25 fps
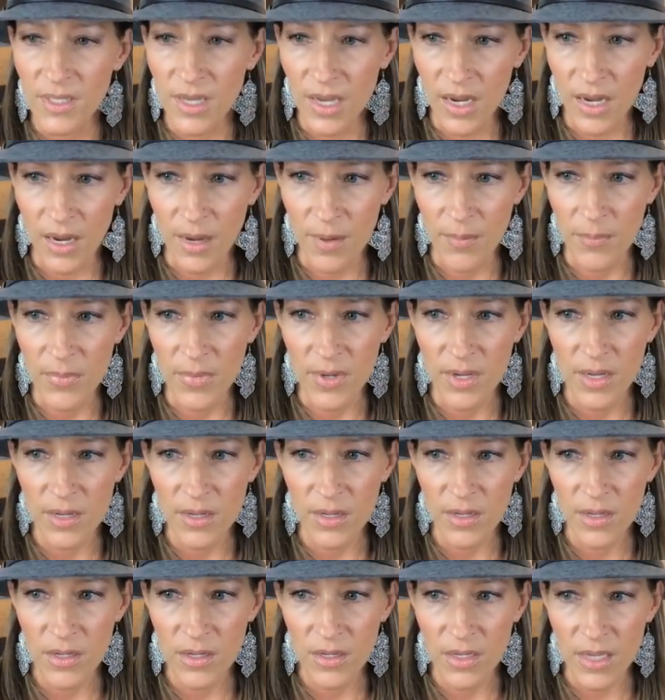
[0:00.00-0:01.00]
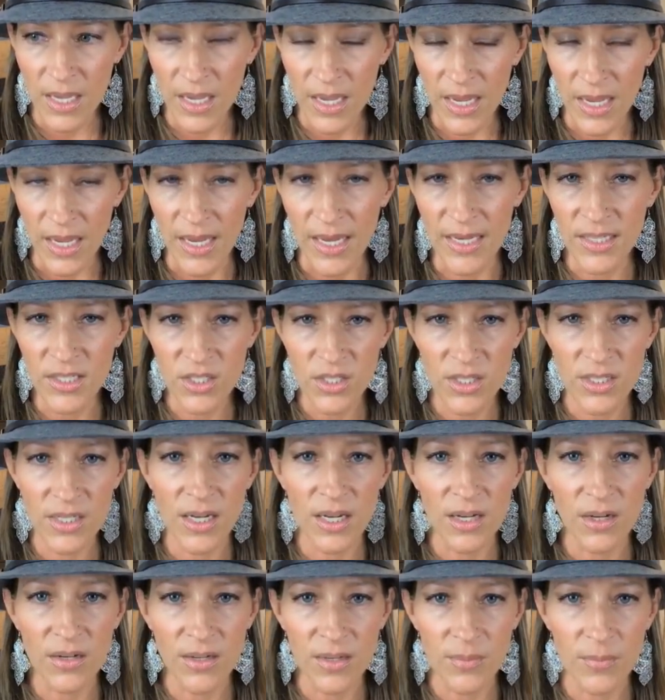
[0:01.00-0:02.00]
um,
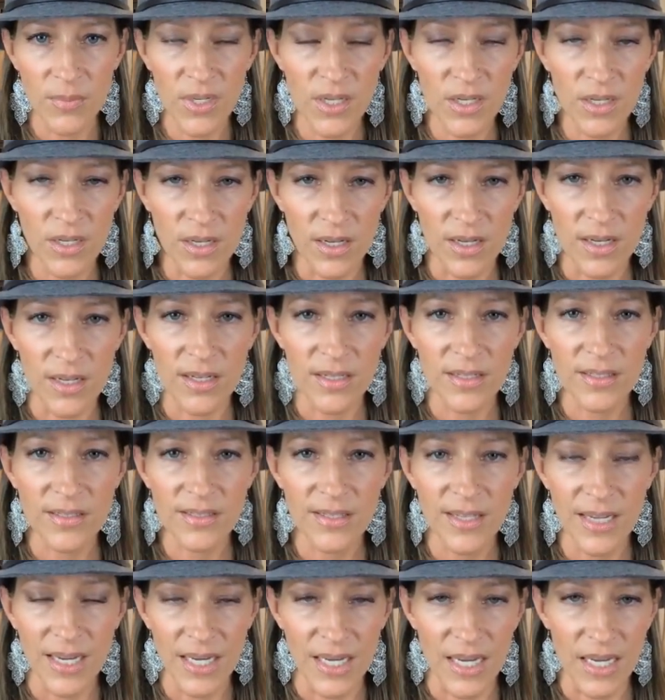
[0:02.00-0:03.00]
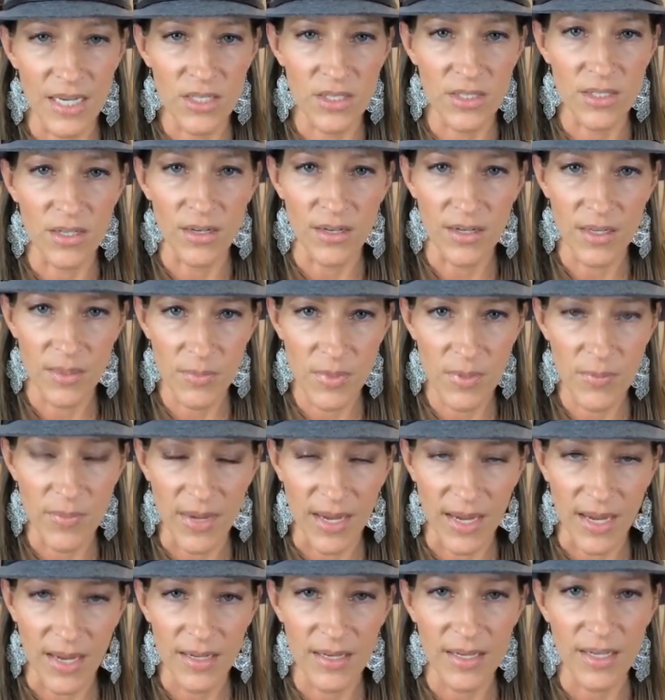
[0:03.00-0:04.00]
HDL can be good and HDL can be
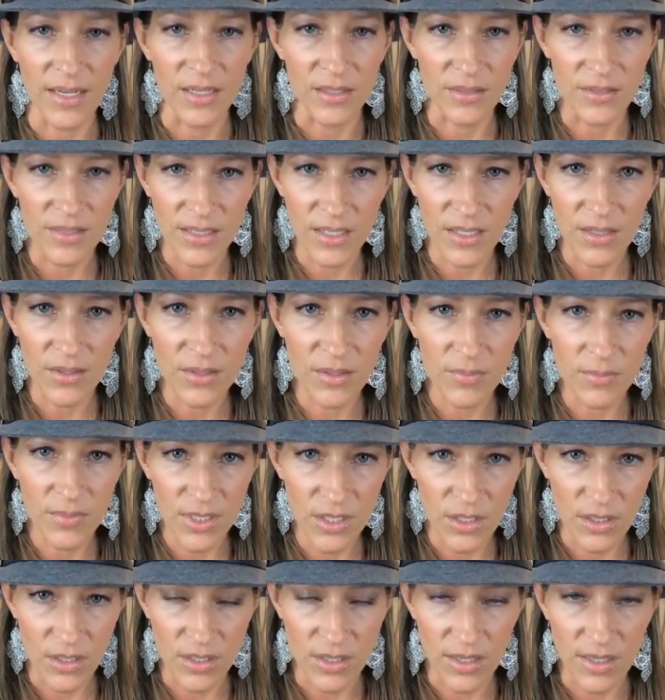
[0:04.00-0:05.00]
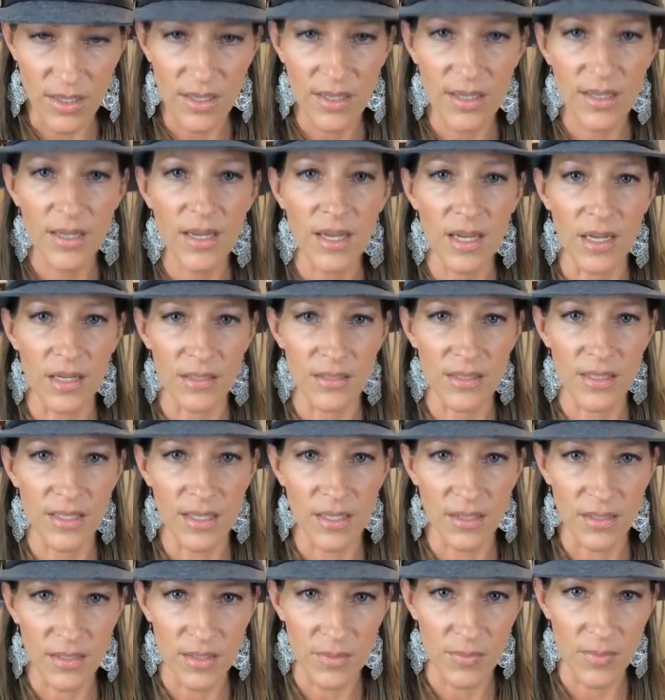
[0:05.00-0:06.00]
bad. LDL can be good,
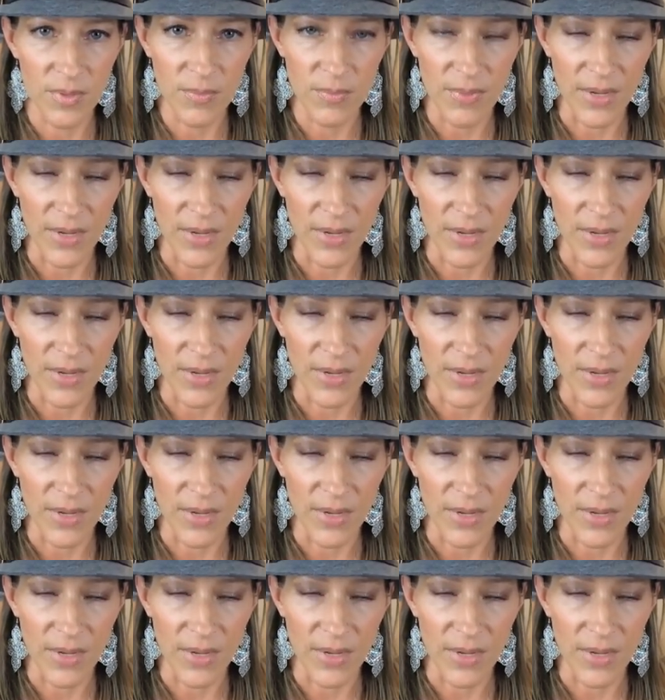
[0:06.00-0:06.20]
LDL can be